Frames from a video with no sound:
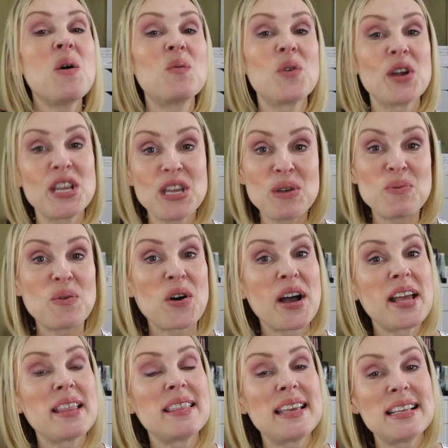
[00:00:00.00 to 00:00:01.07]
where you
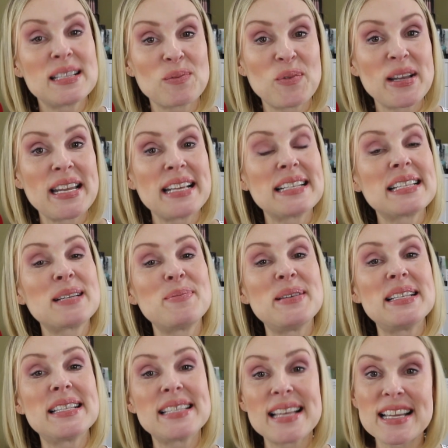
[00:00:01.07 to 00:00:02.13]
want these winnings to
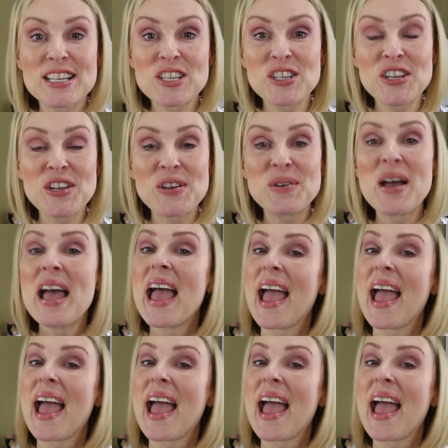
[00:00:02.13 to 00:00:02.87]
be sent to,